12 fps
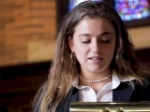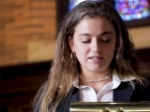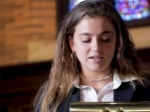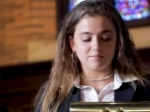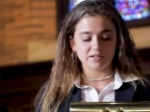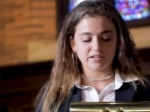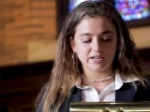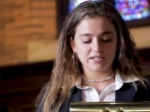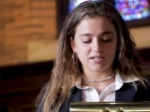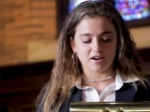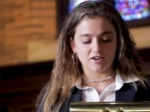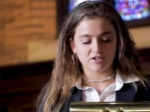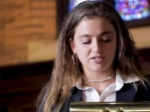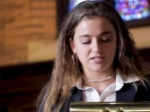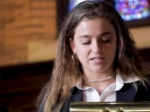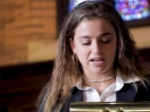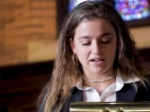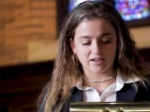The ability to
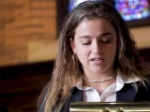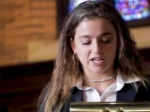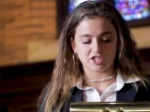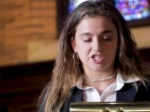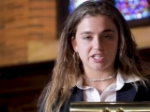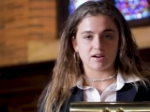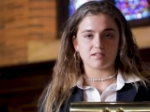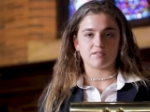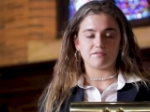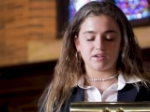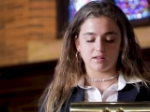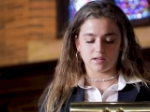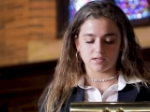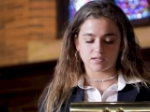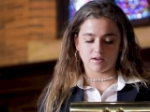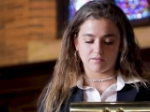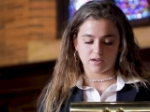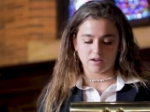understand and share the feelings
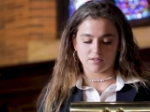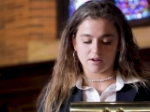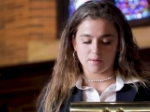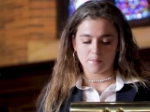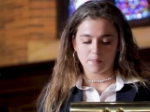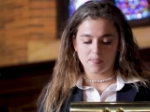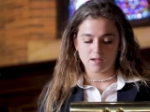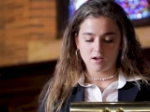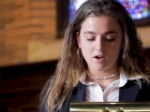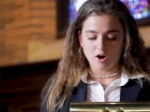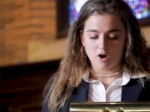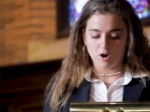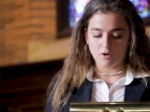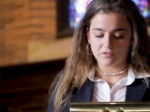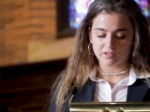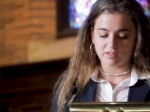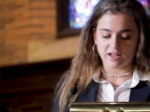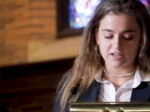of another.
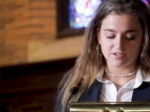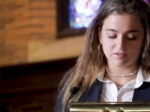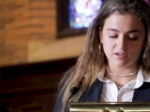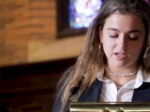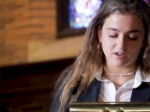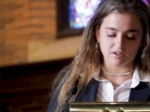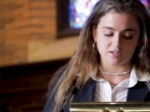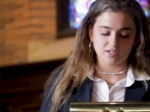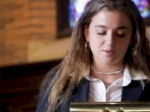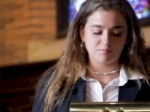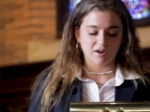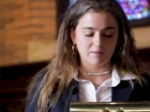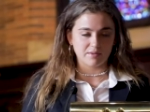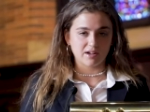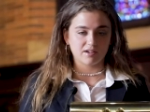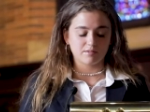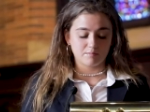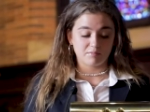Over the last three years,
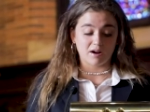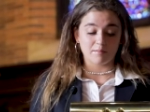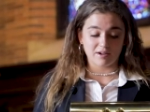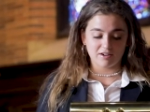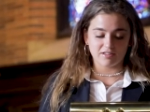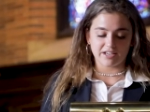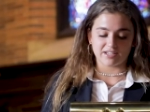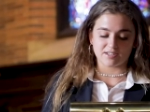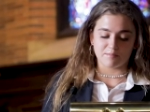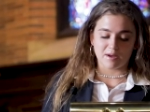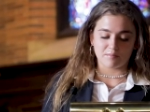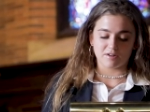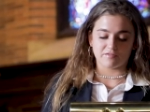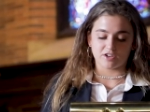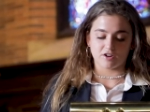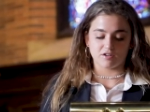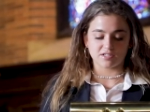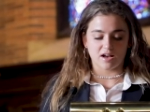primar primarily as a member of the
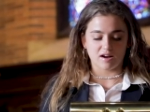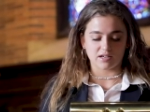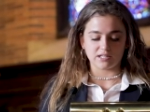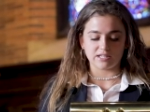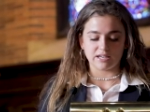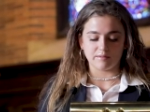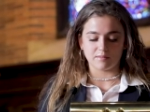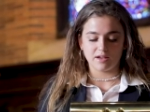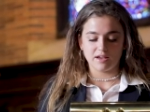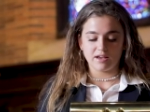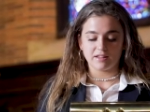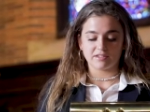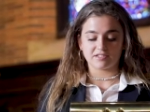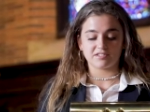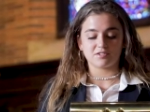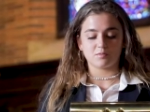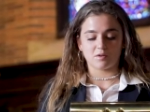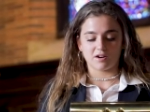girls' hockey team, this
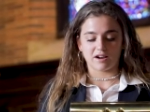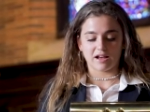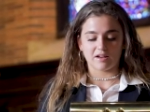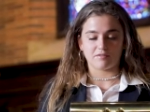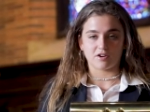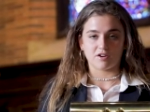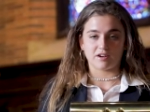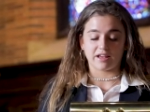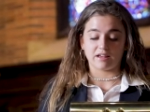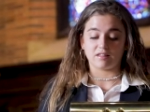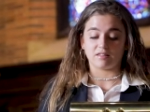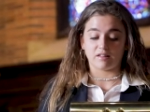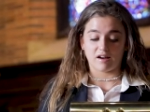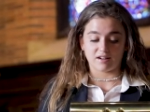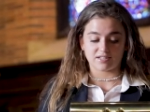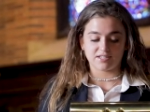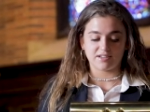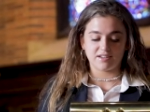is a word I have heard a
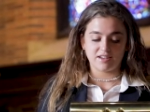lot.